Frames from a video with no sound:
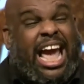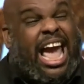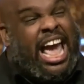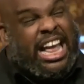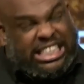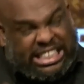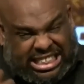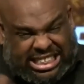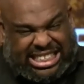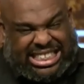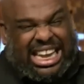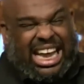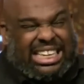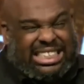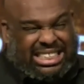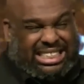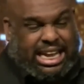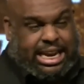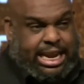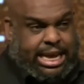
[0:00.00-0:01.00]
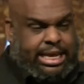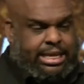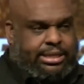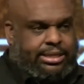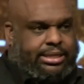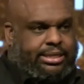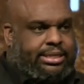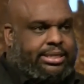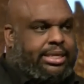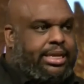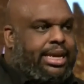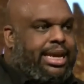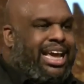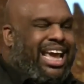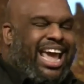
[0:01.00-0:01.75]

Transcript: and sustenance